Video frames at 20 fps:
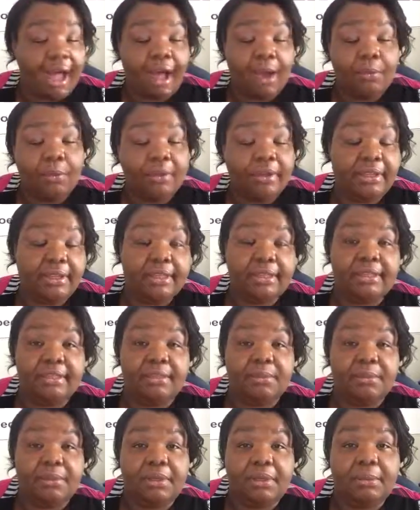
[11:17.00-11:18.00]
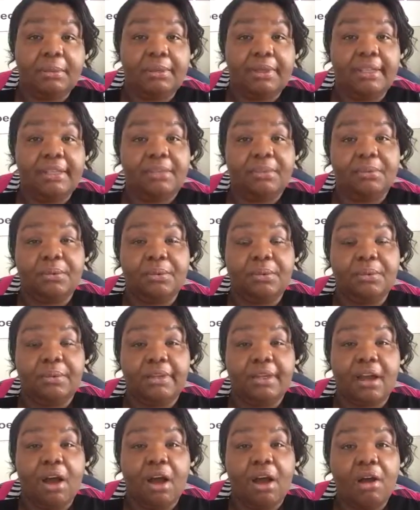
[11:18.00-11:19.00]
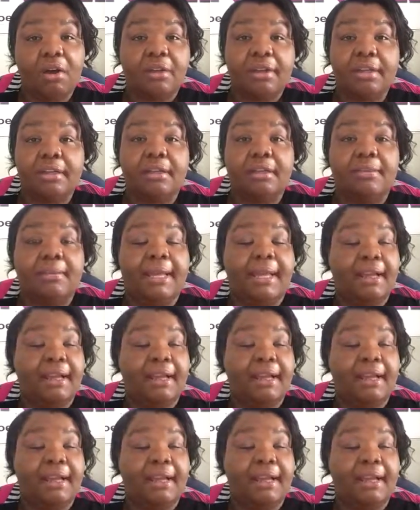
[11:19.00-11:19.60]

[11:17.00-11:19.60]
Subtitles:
I want this to be a place where we all can come.